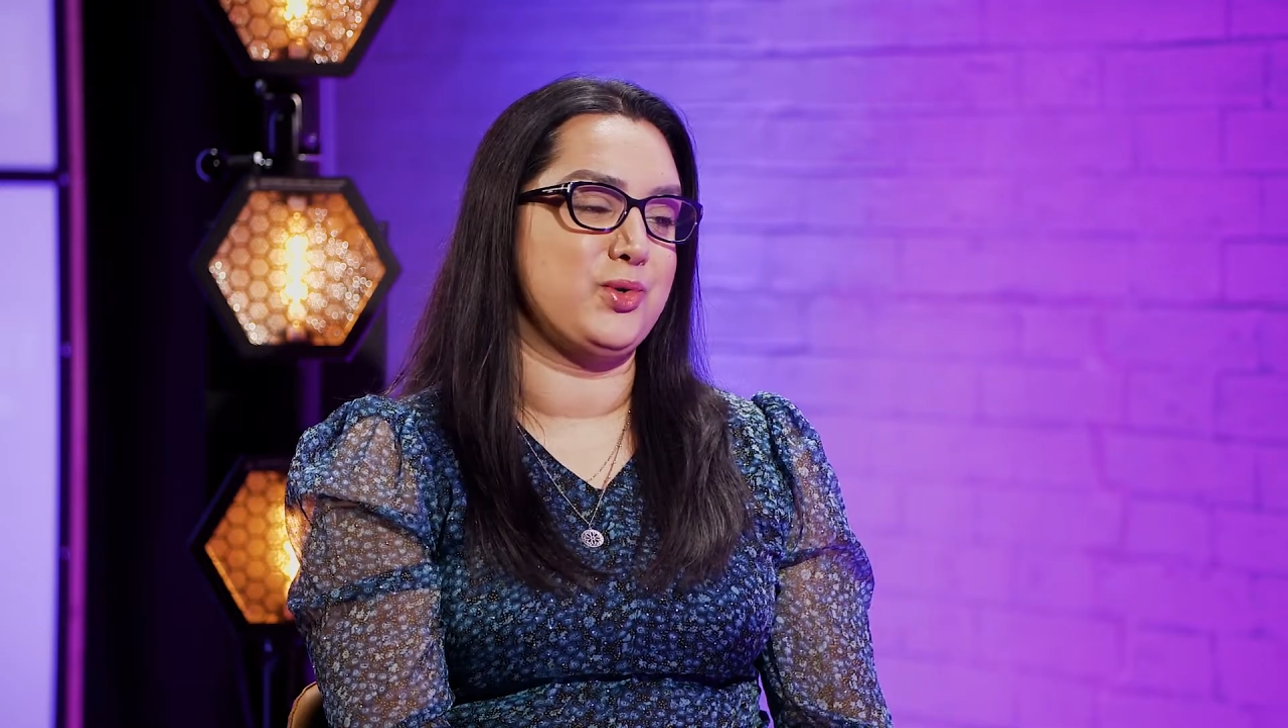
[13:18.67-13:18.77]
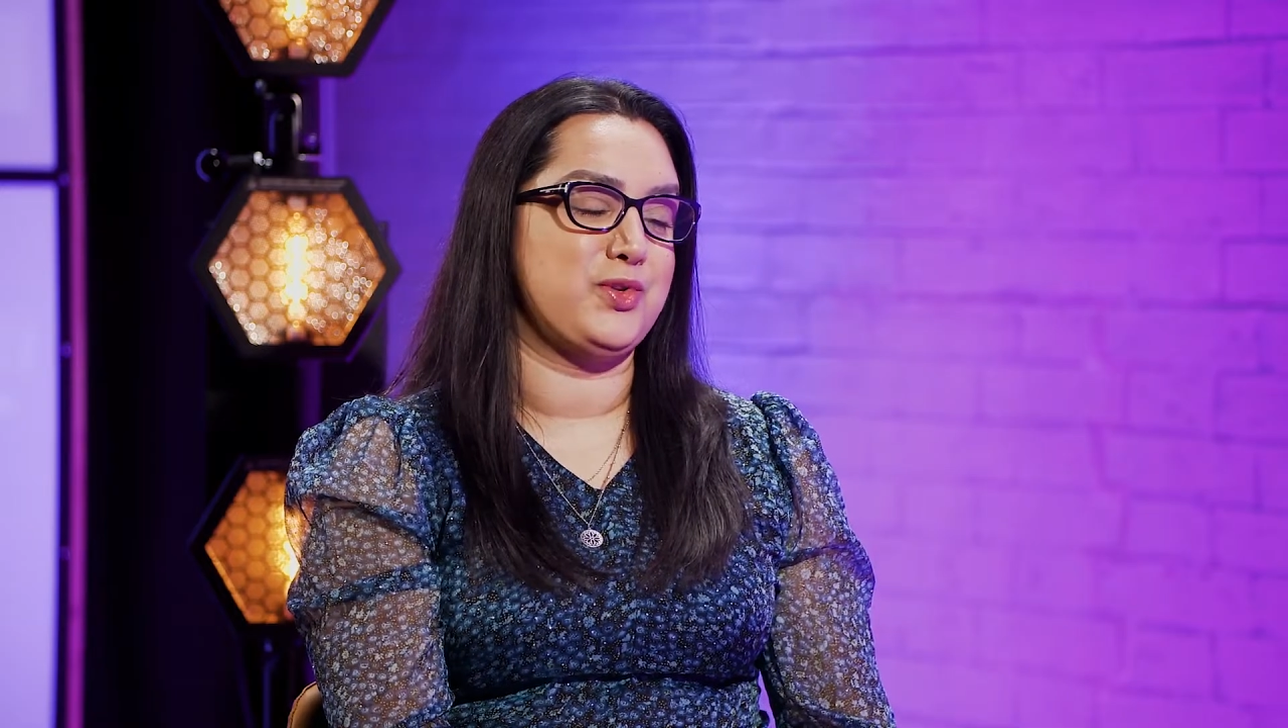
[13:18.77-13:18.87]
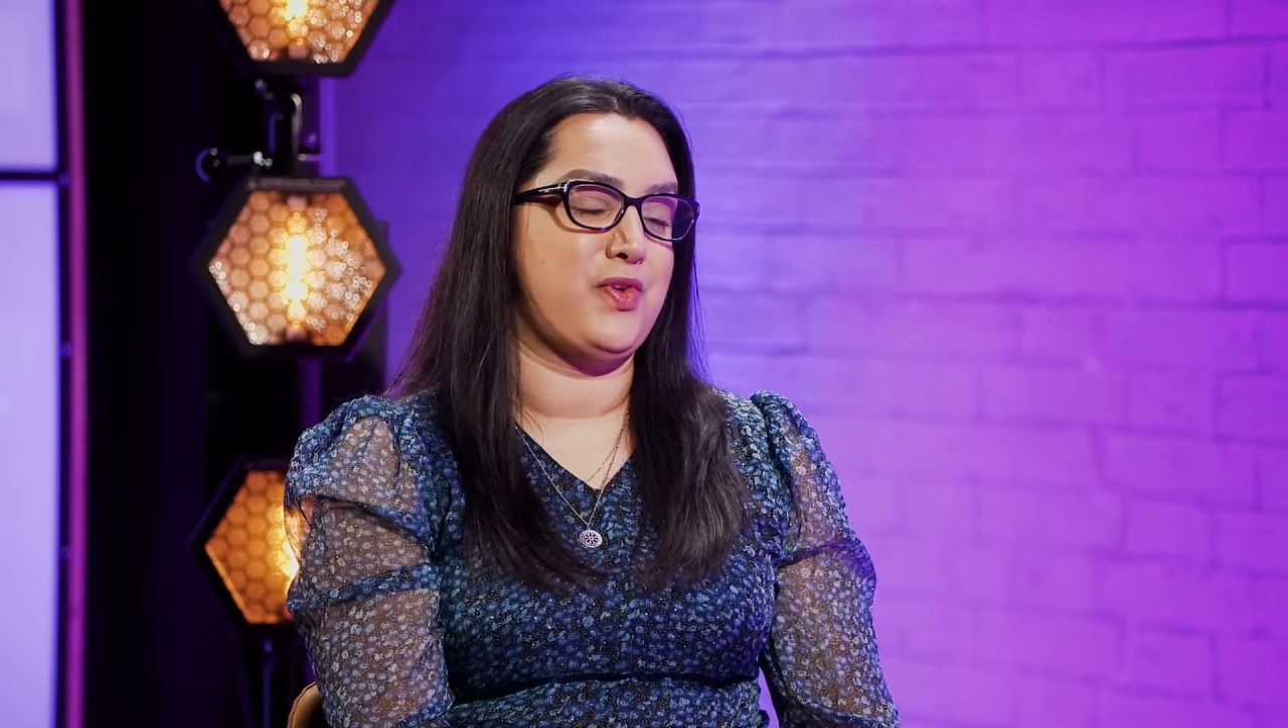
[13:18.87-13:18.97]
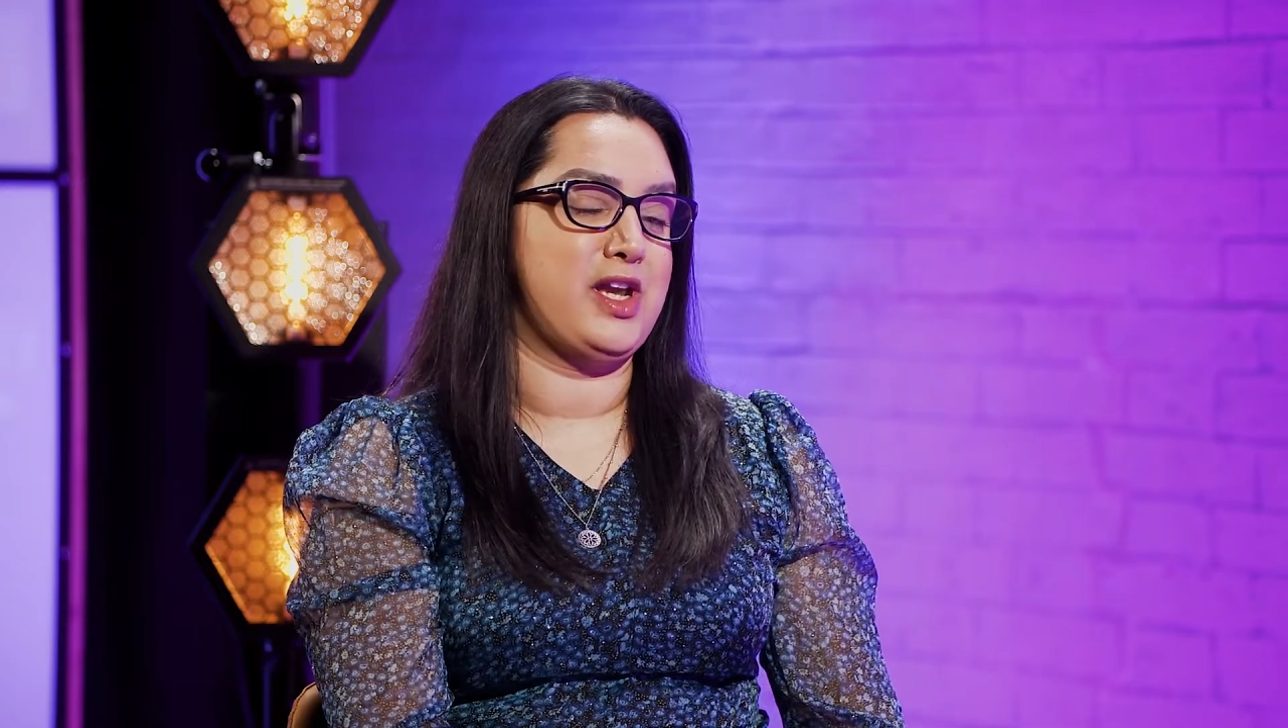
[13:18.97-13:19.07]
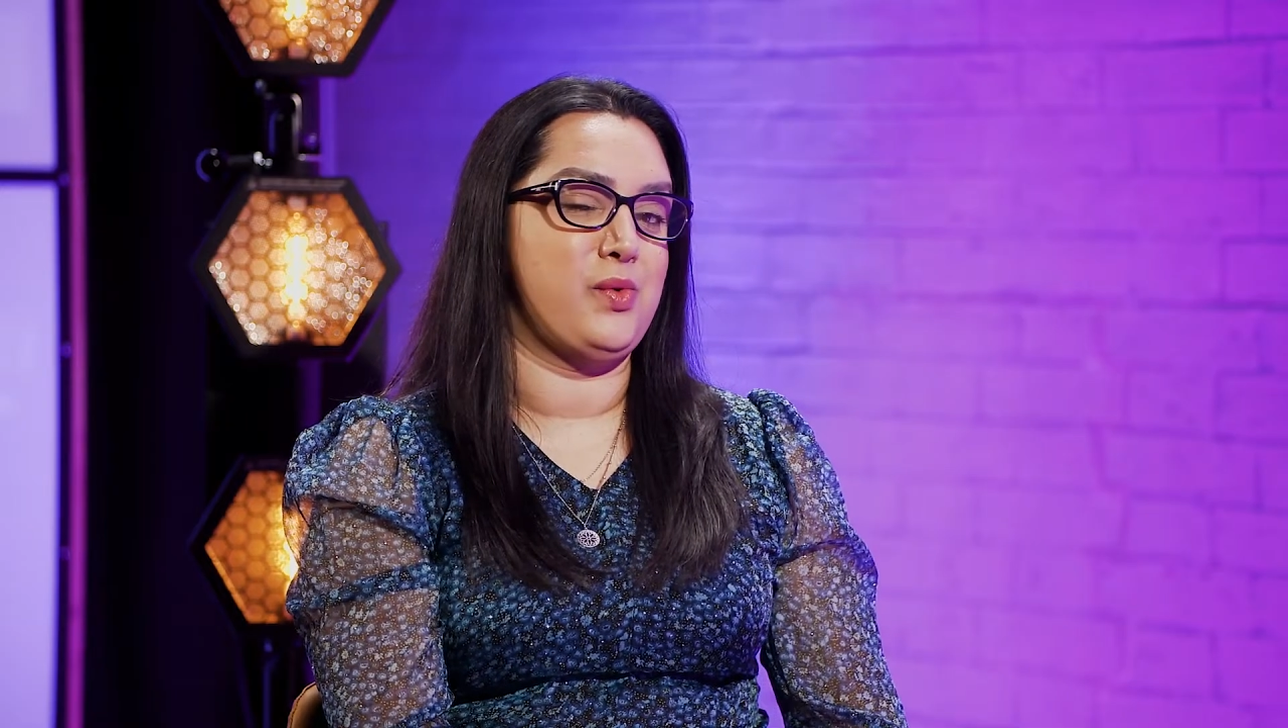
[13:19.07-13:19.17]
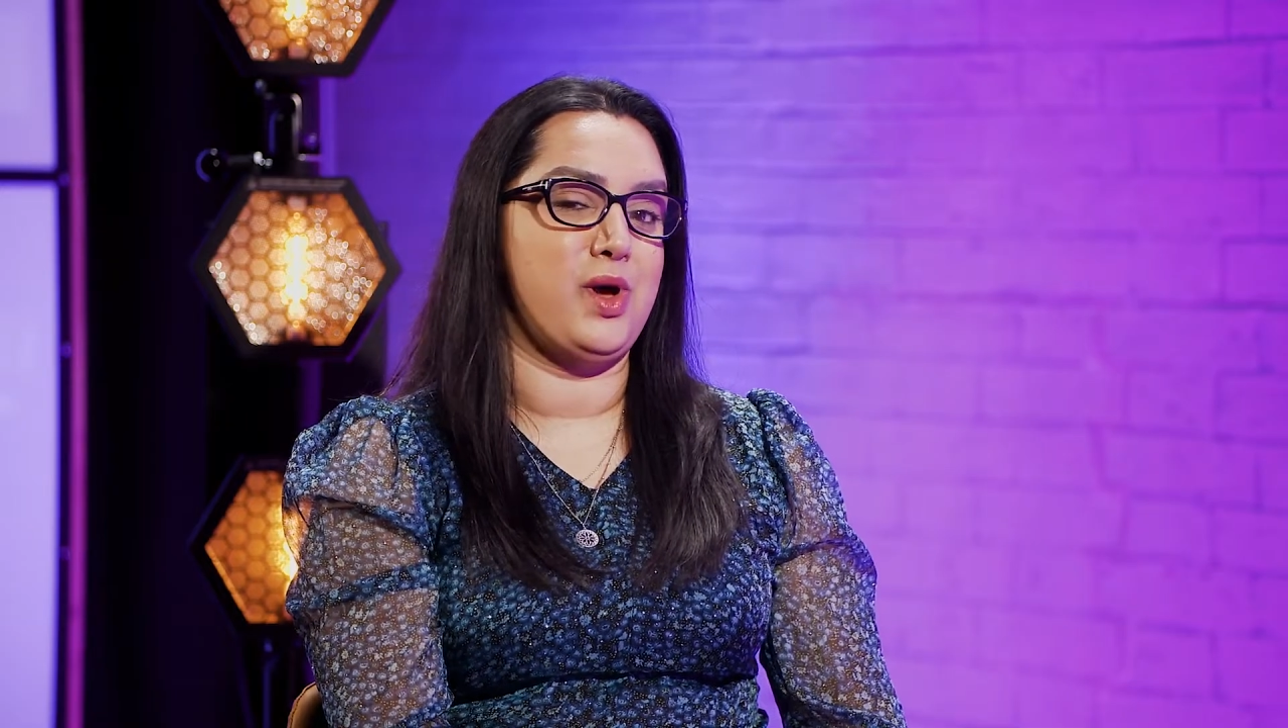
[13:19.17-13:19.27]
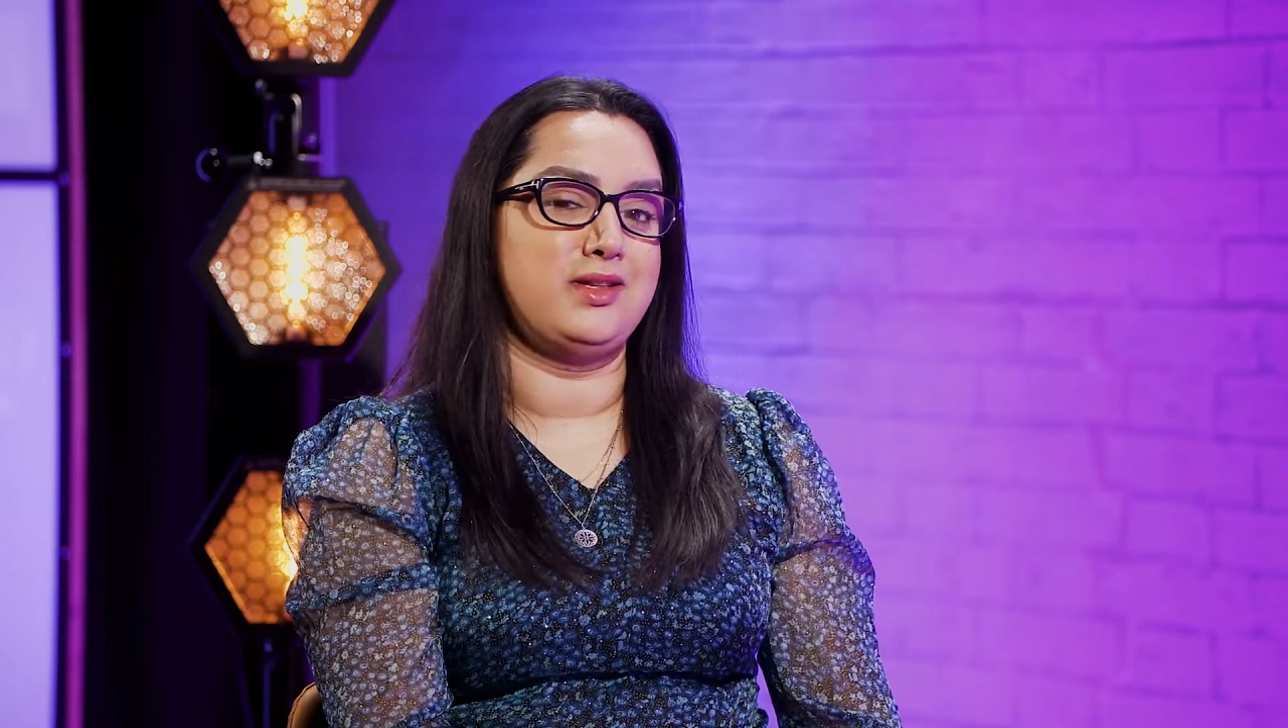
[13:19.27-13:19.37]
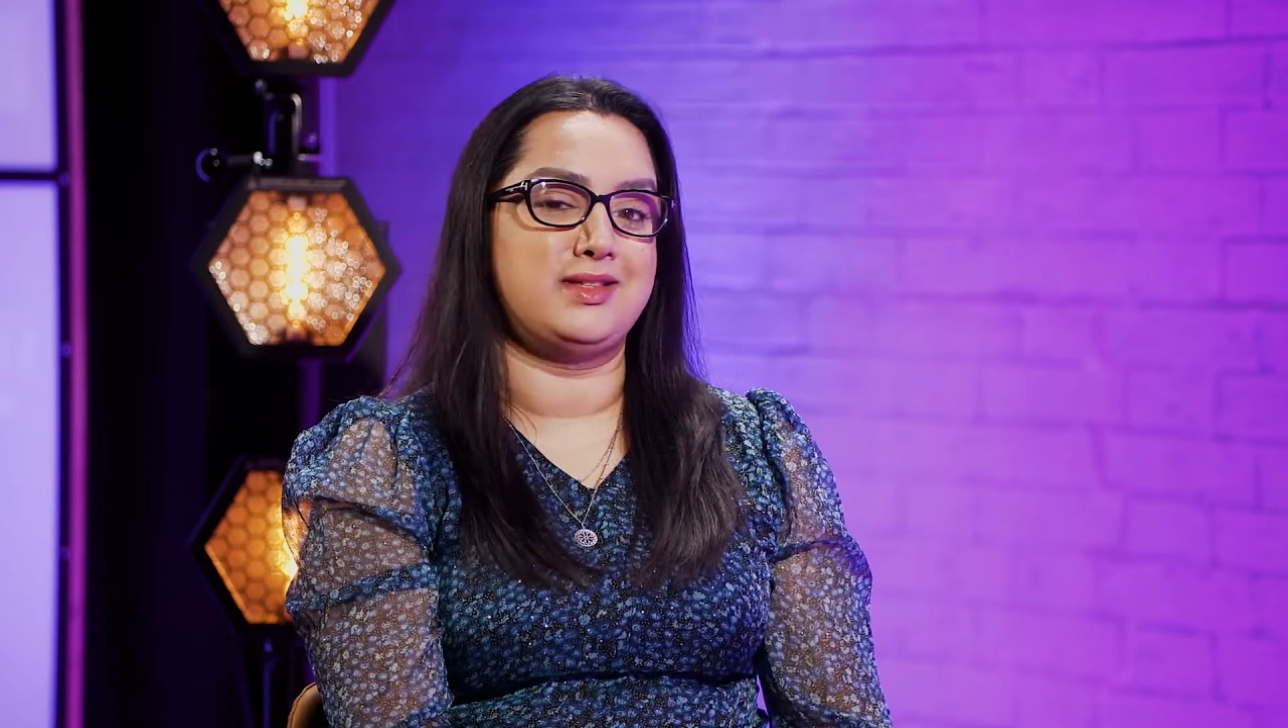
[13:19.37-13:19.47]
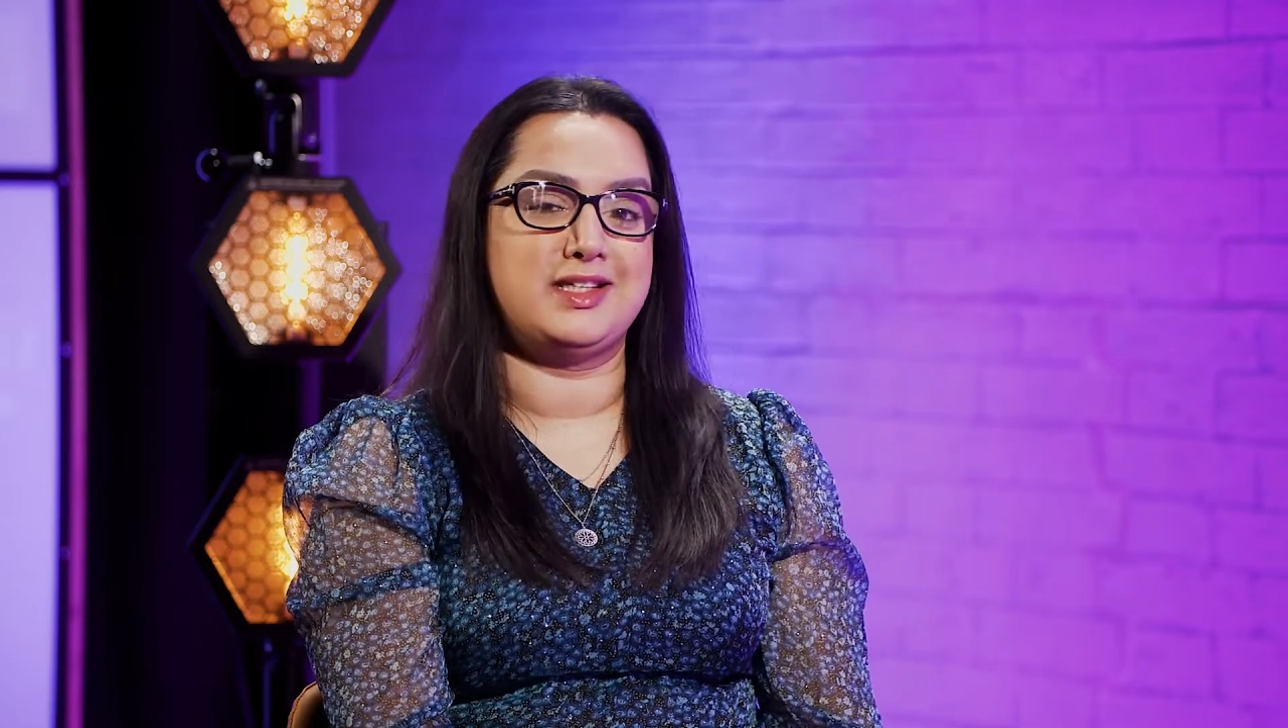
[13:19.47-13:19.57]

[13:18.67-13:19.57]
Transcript: So if anyone's an